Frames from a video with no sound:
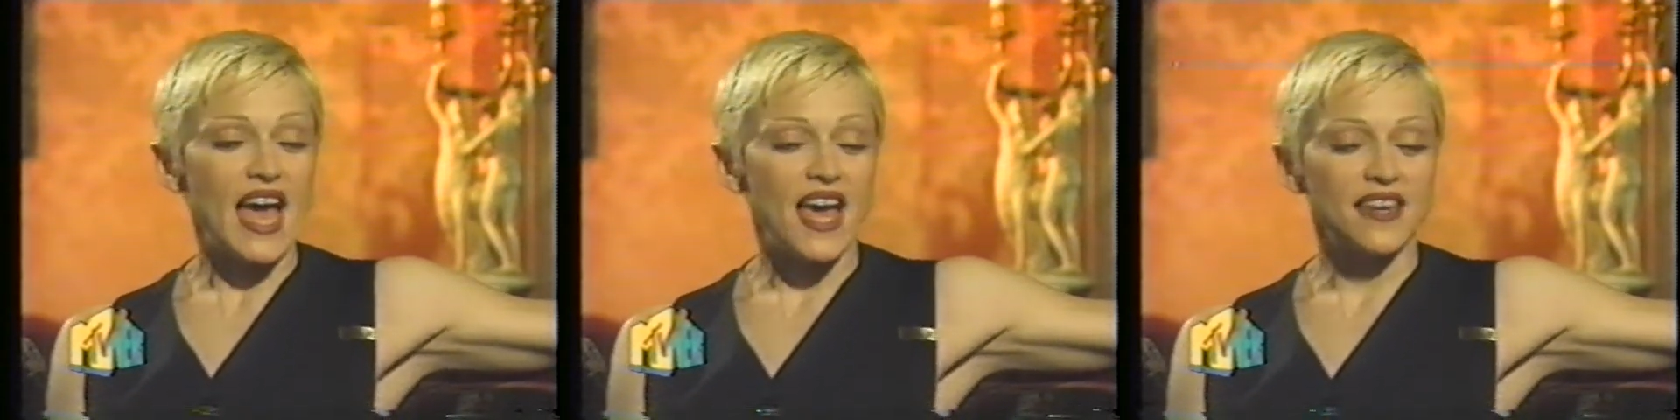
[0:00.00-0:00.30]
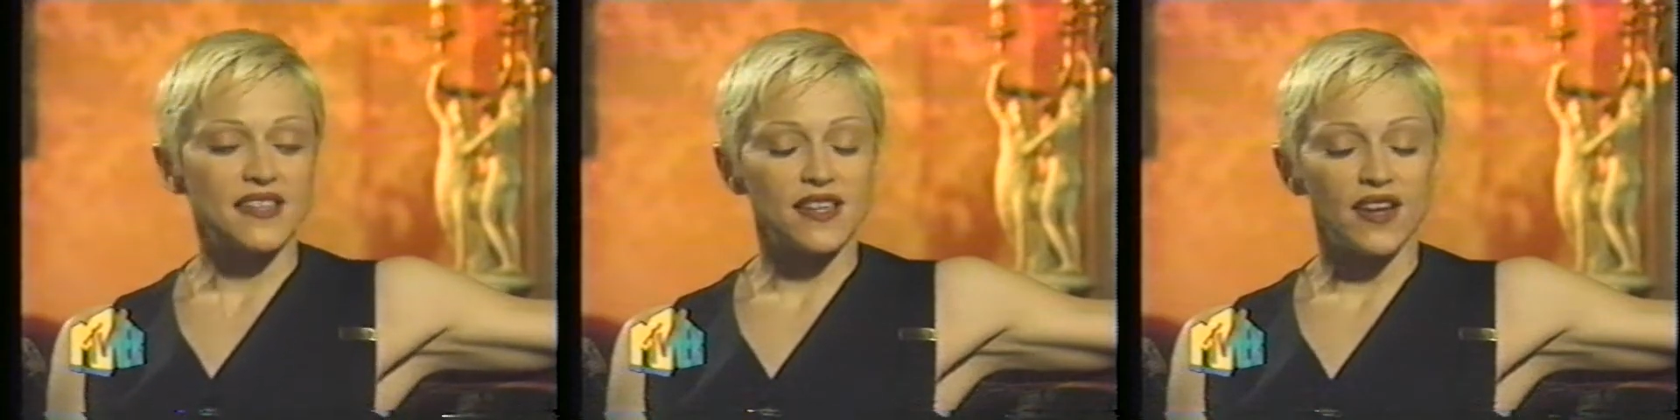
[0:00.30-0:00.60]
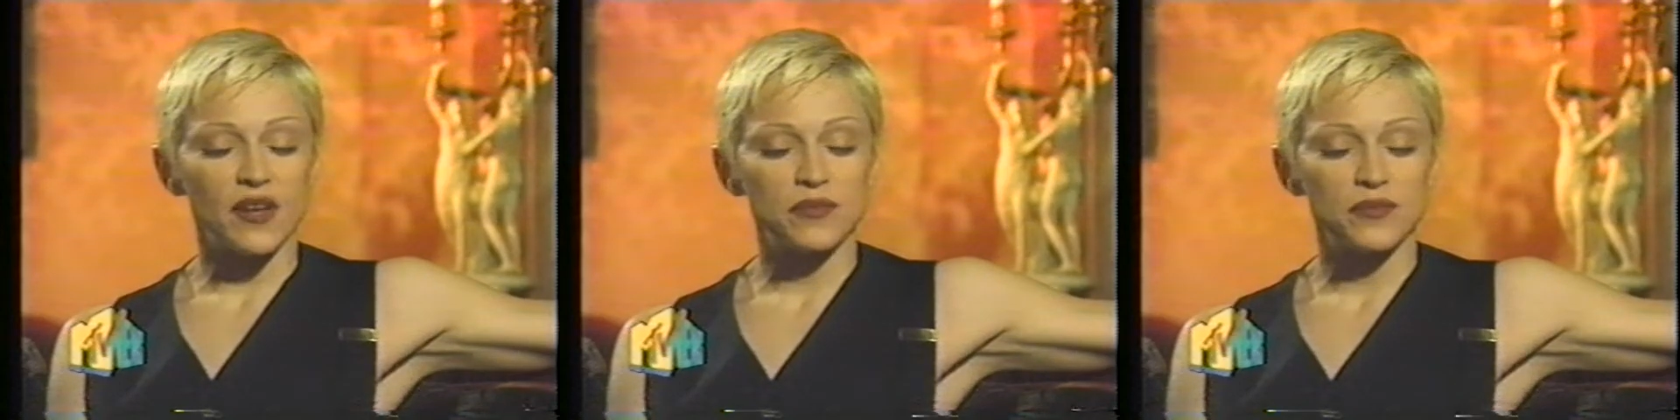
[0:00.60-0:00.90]
And
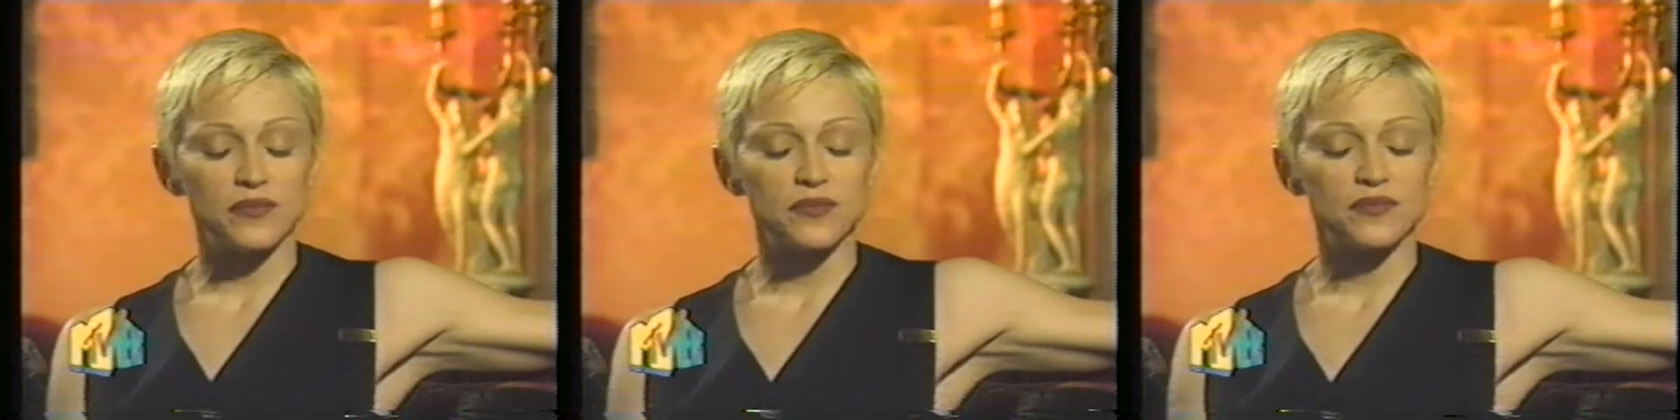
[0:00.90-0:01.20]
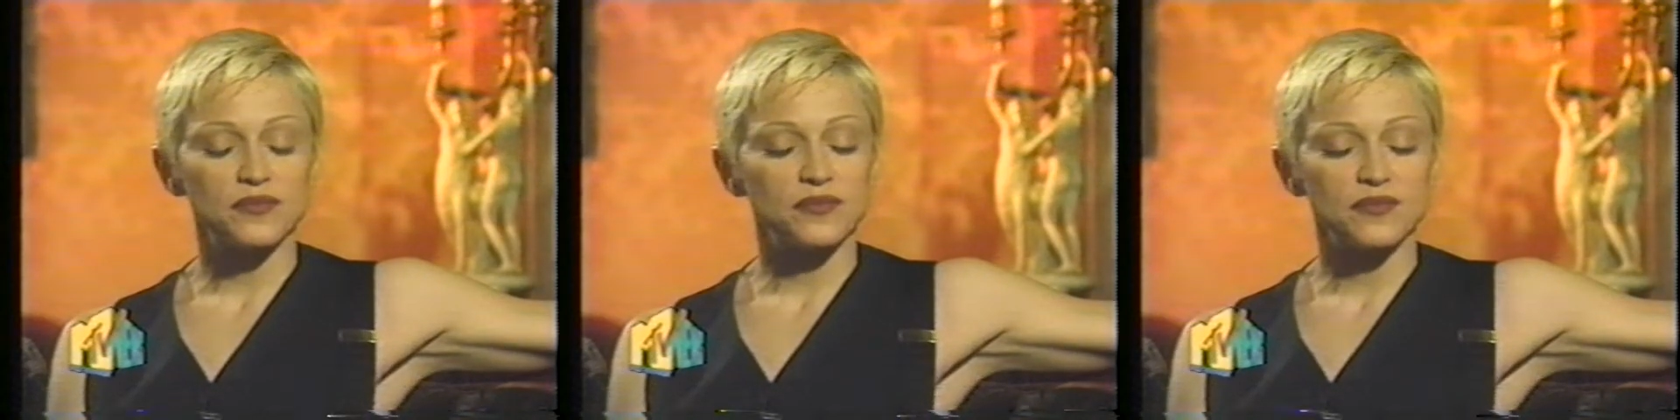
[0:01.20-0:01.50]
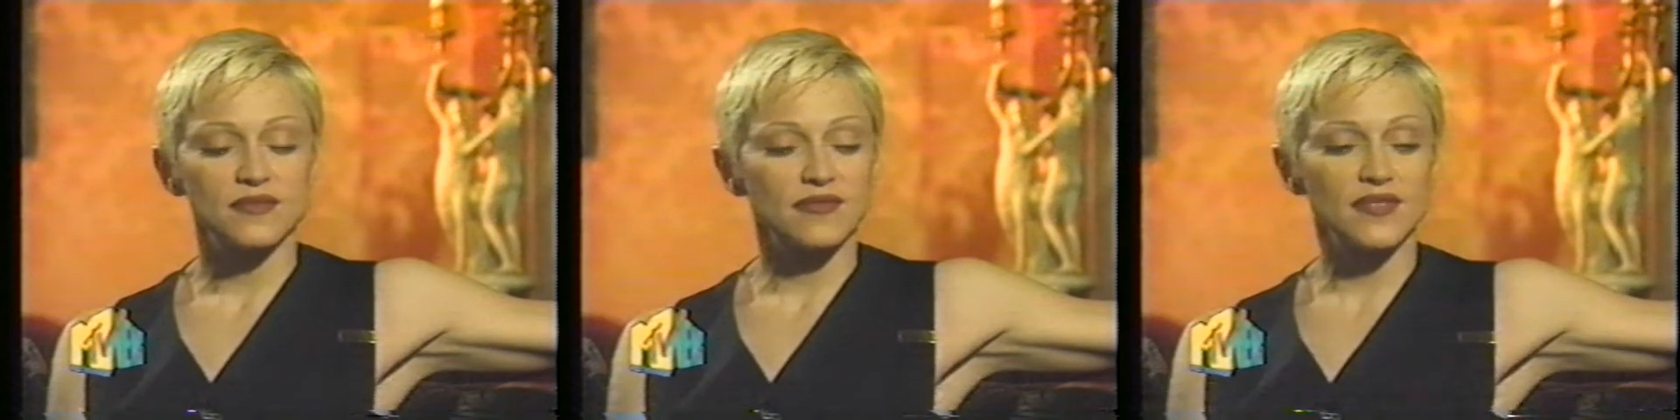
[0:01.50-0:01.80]

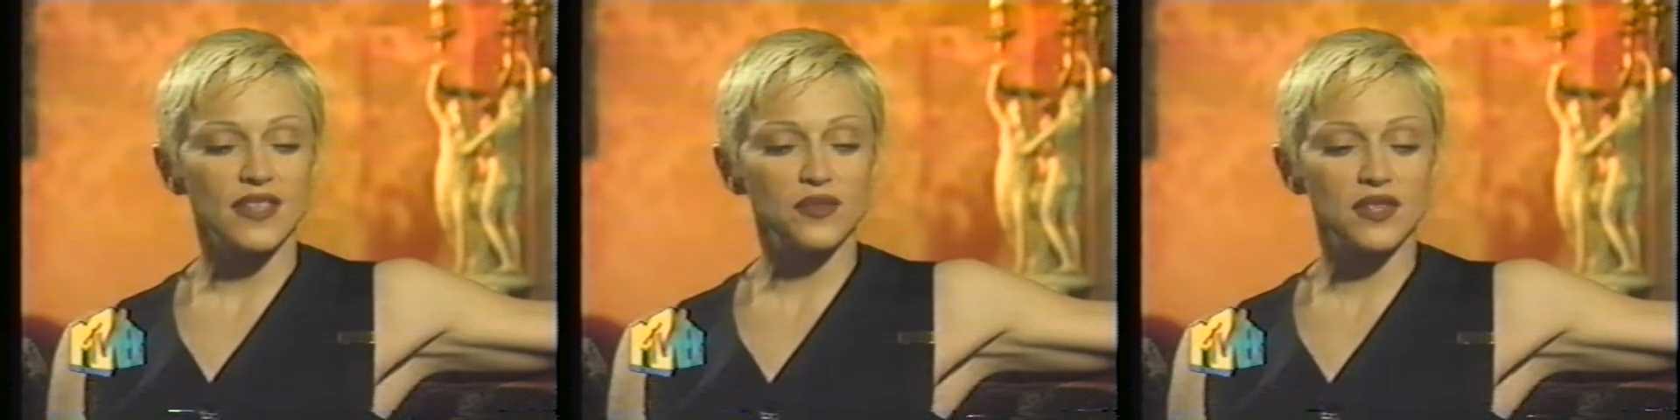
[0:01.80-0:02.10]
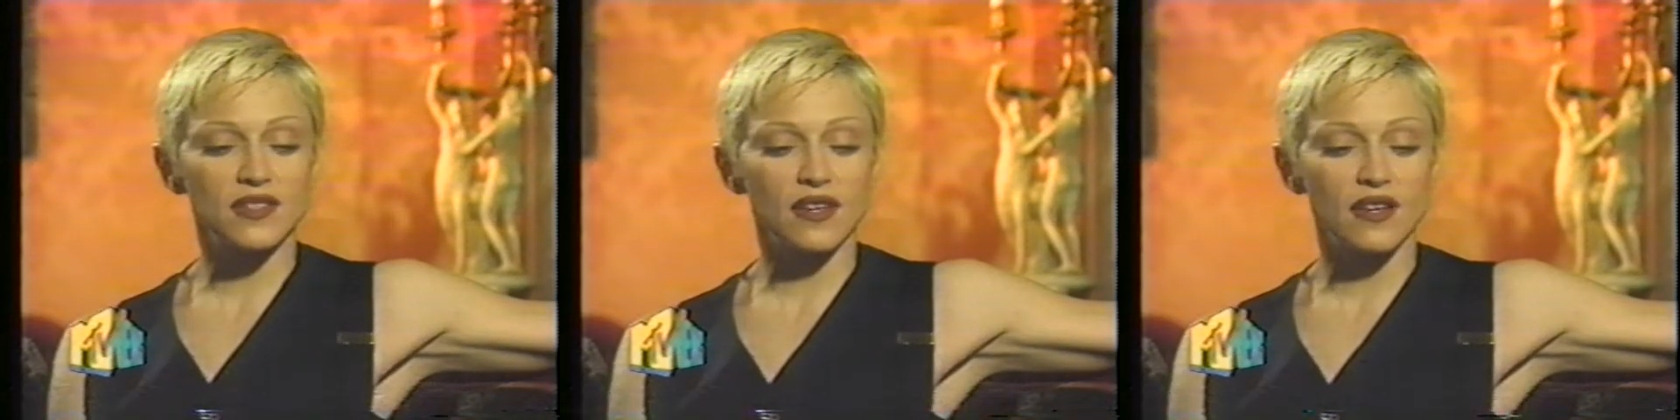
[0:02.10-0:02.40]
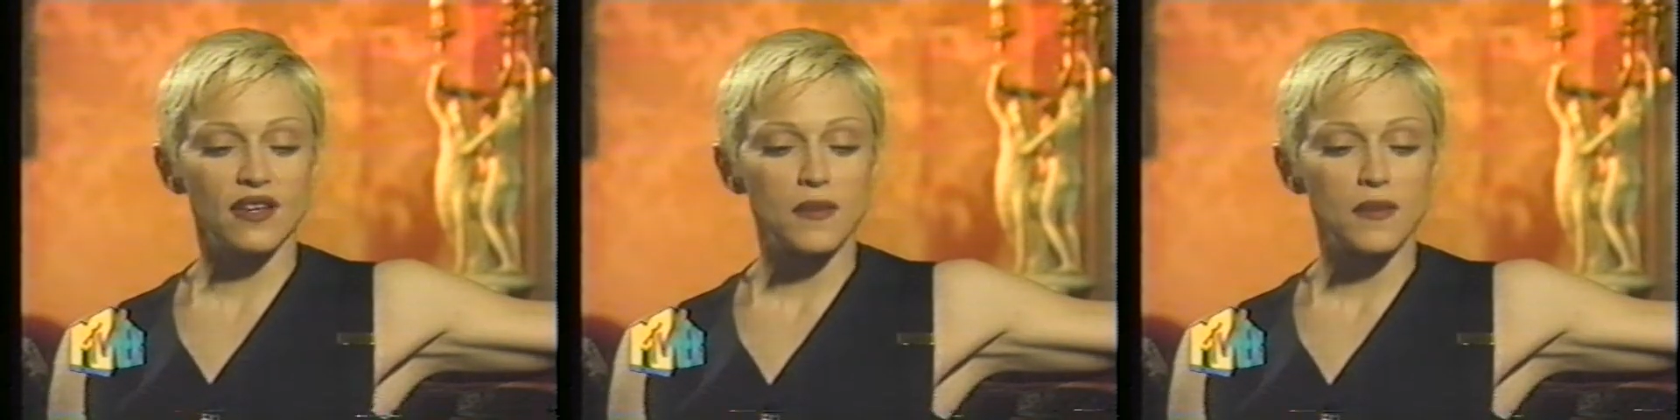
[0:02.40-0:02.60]
it was a...